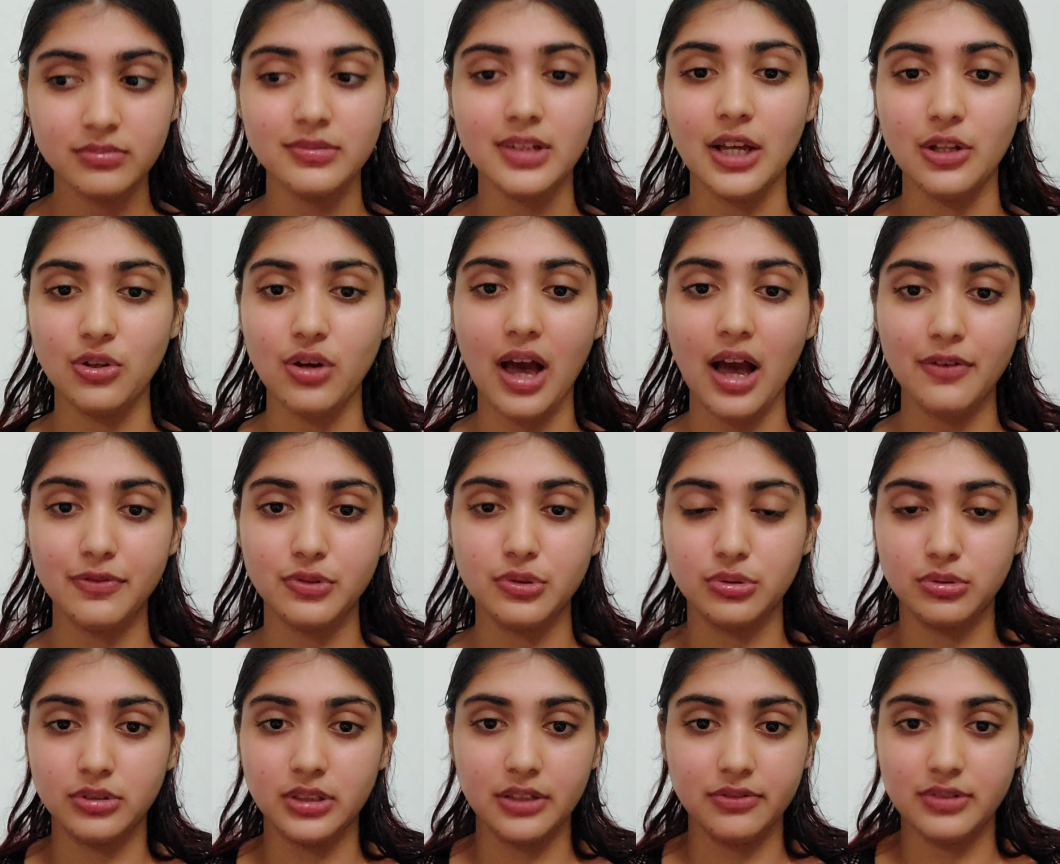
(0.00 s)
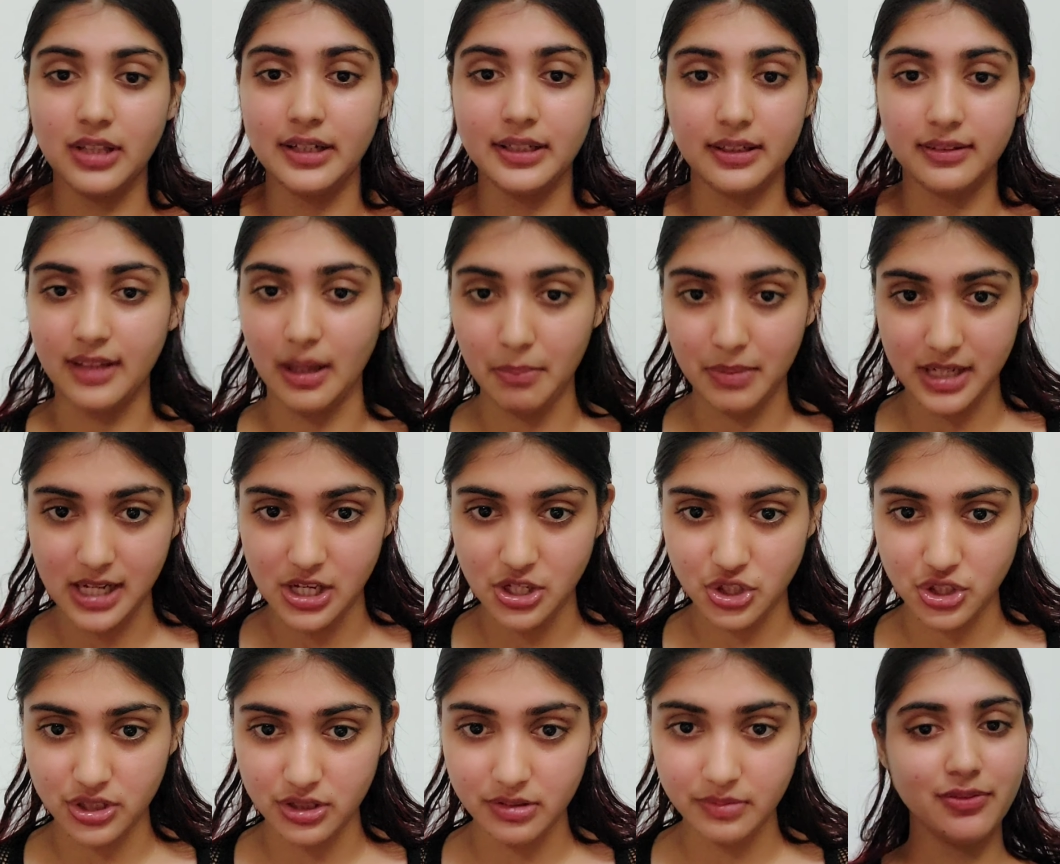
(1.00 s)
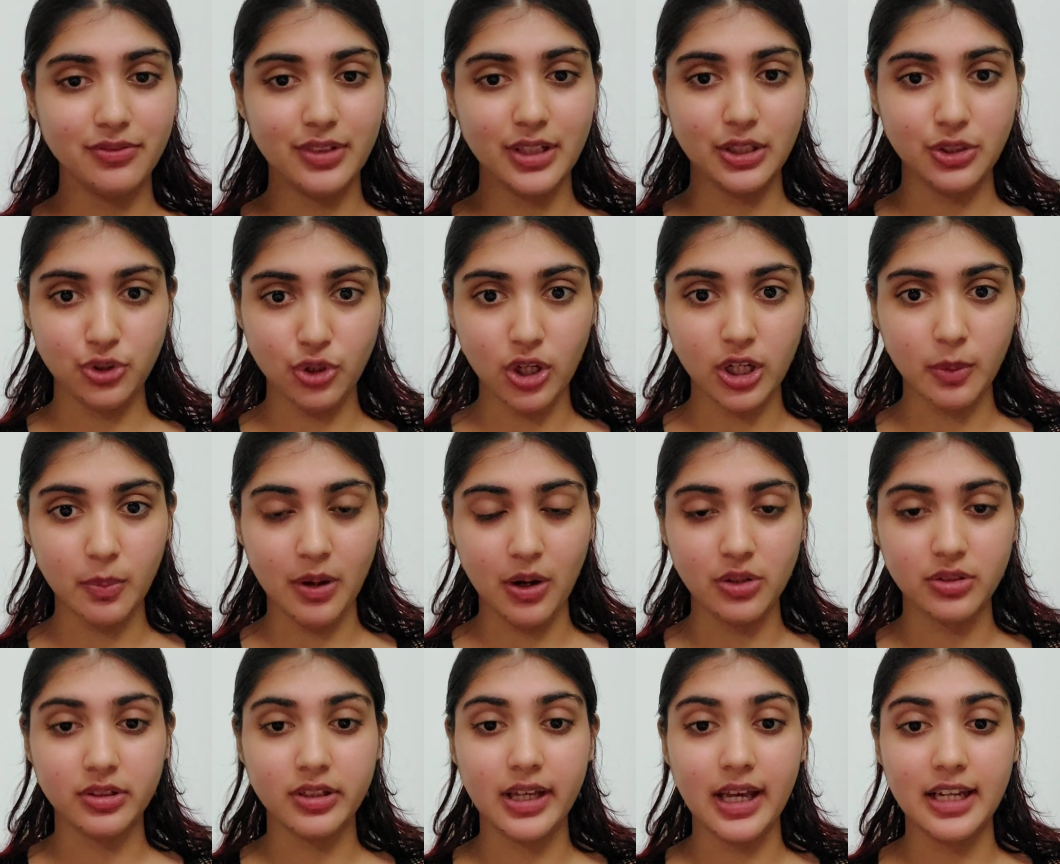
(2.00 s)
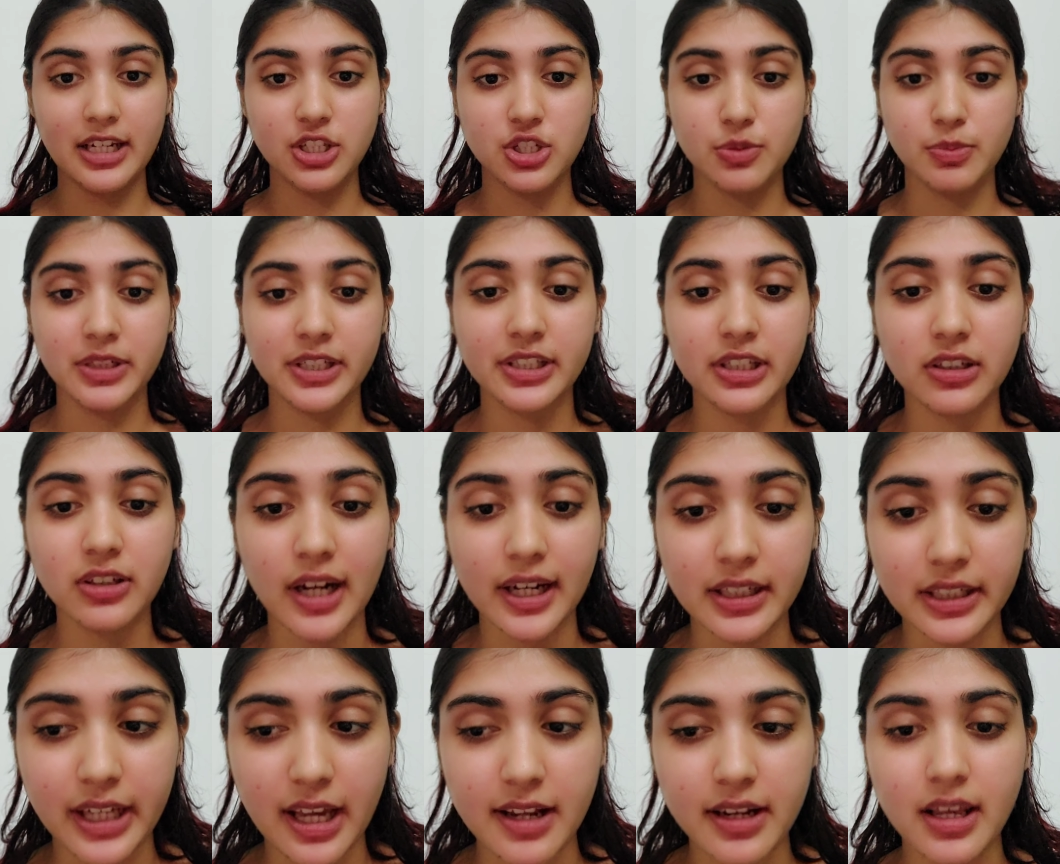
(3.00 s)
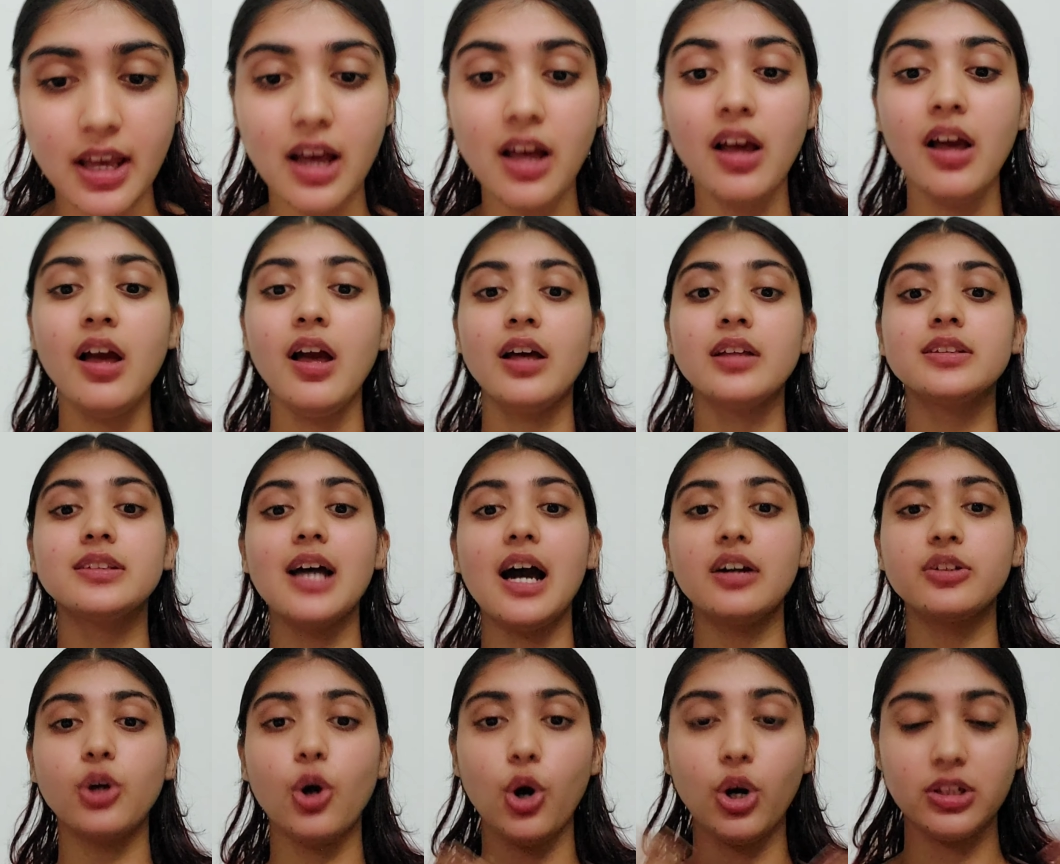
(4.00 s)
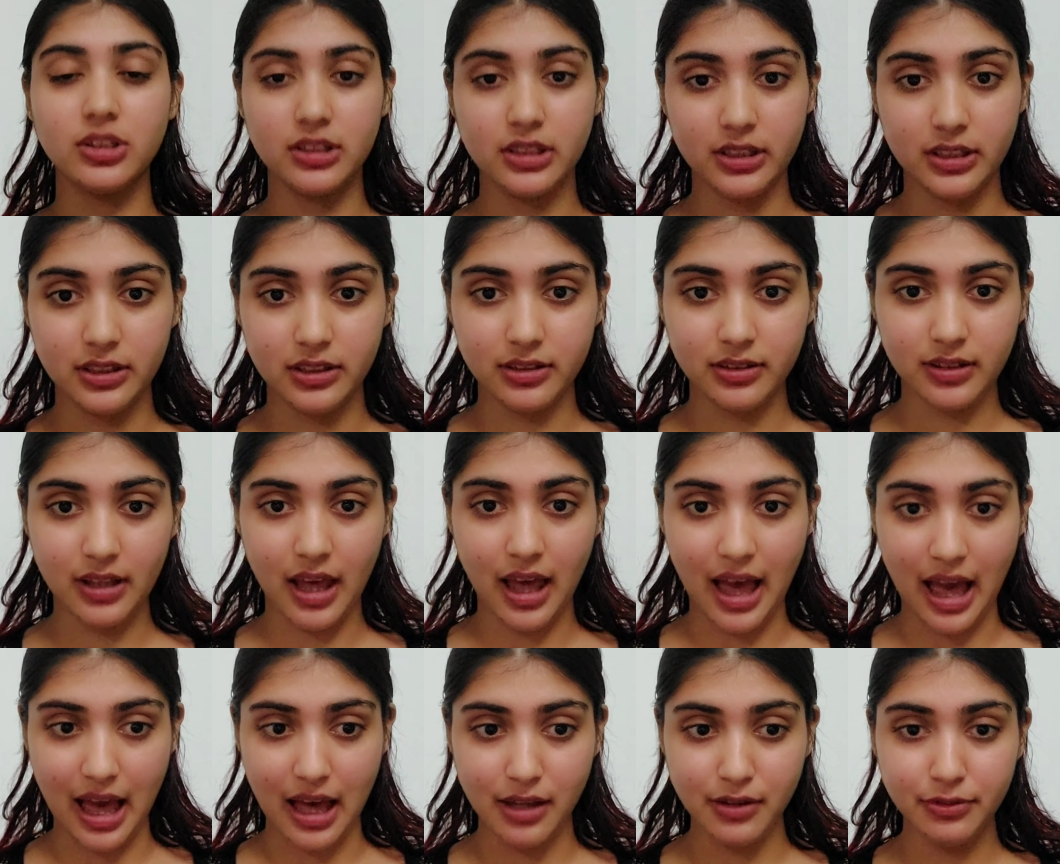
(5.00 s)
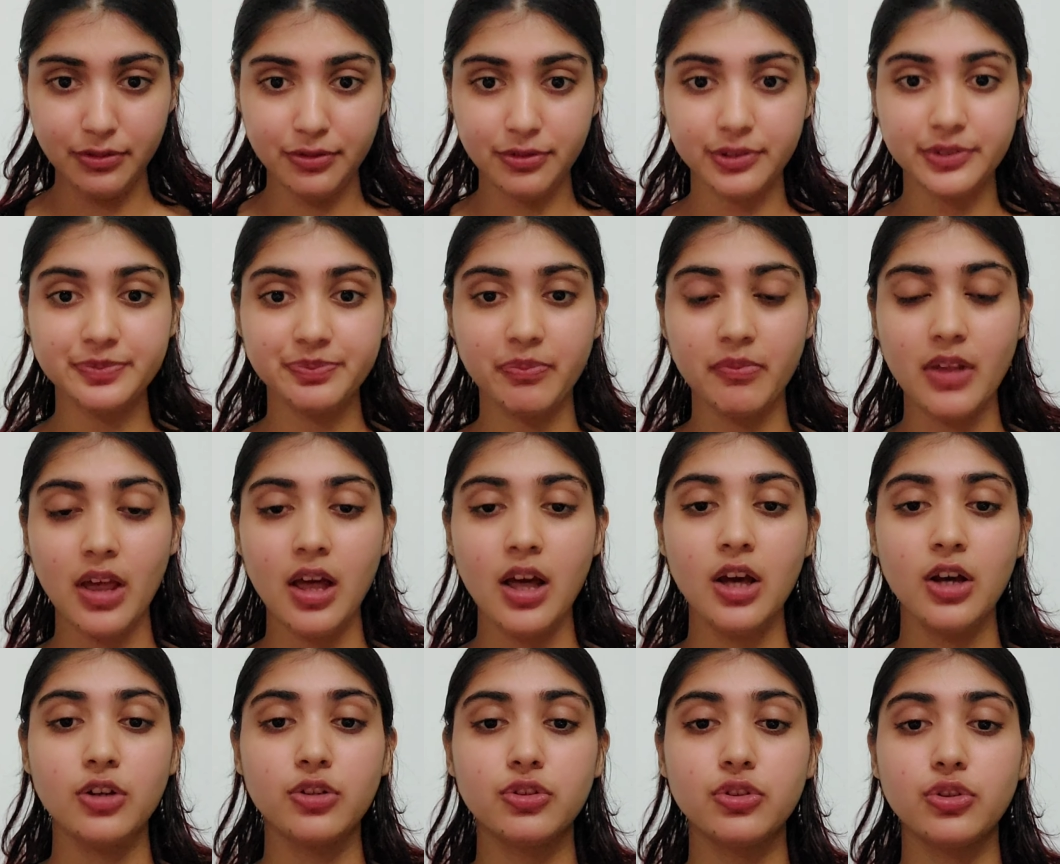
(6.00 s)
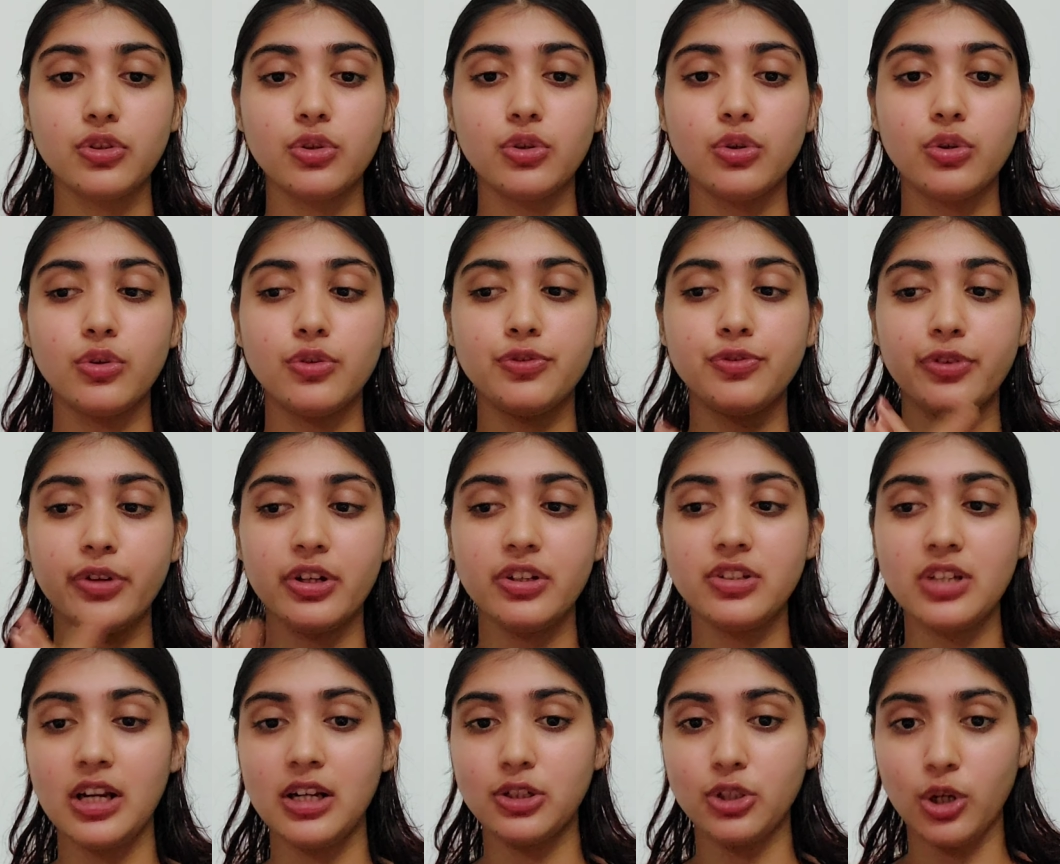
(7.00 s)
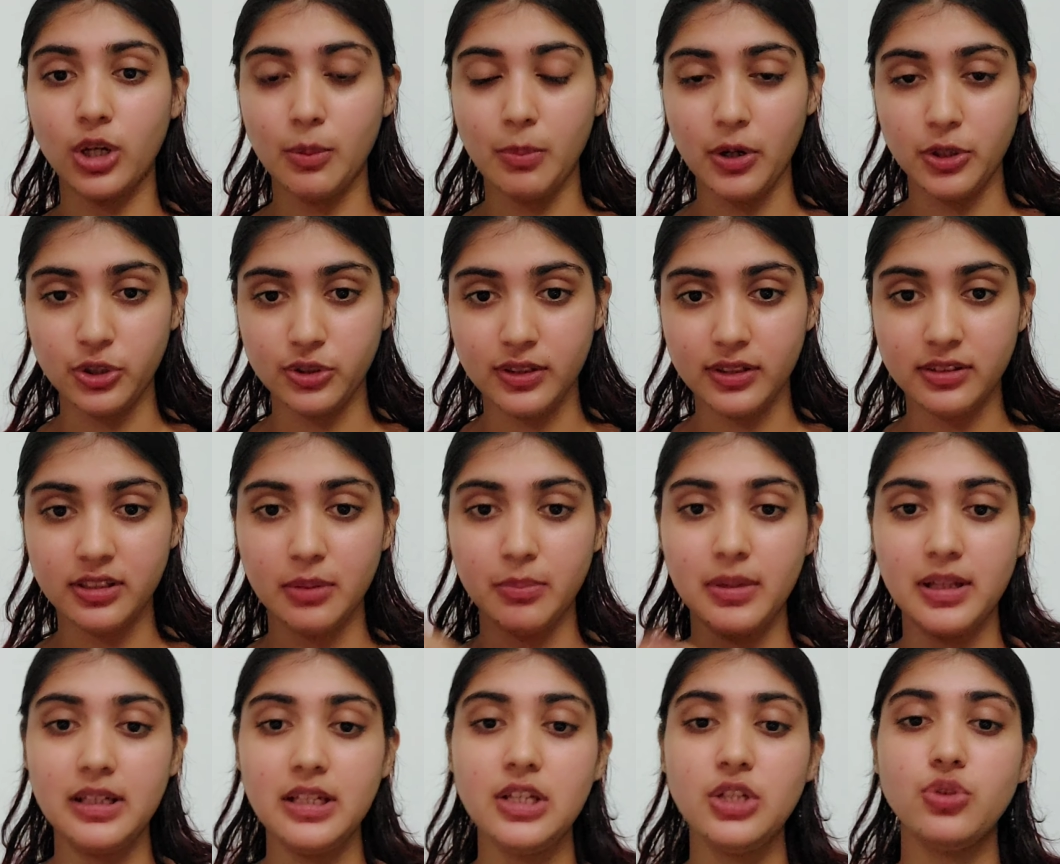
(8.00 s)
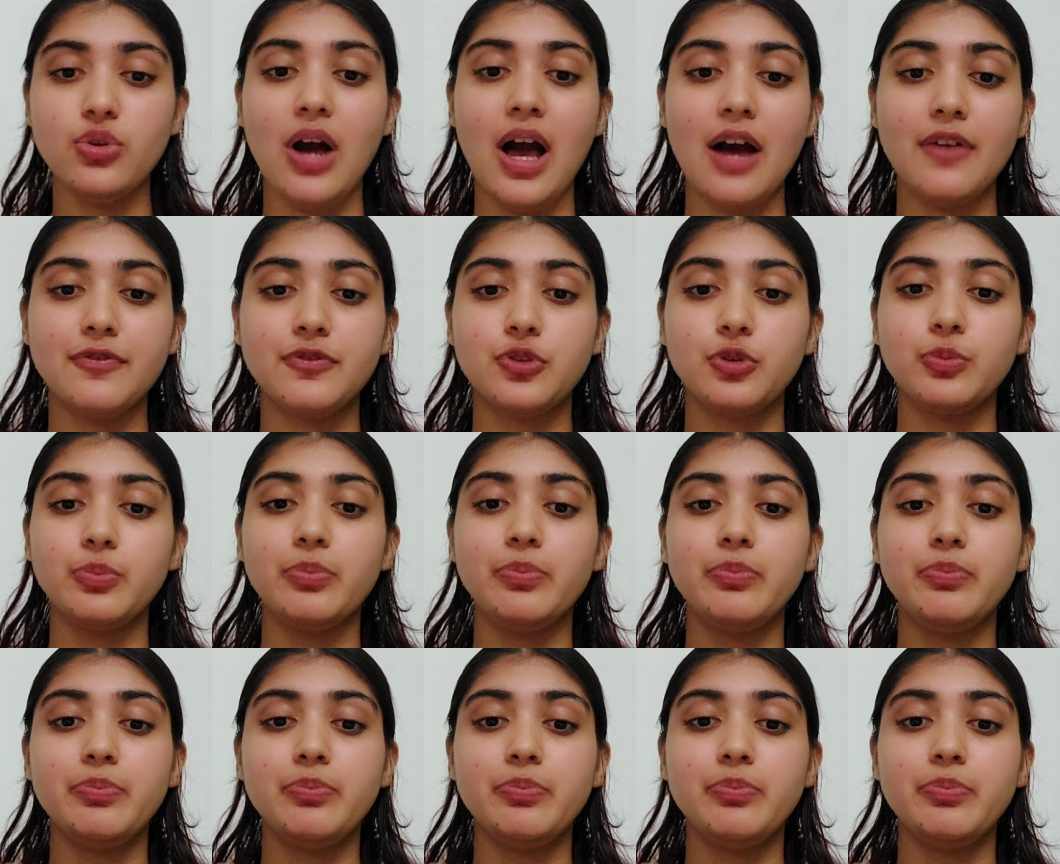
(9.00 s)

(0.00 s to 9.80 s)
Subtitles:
and you have to give that examination. And we can talk about the eligibility criteria that all these have. So first I'll talk about USMLE. You have to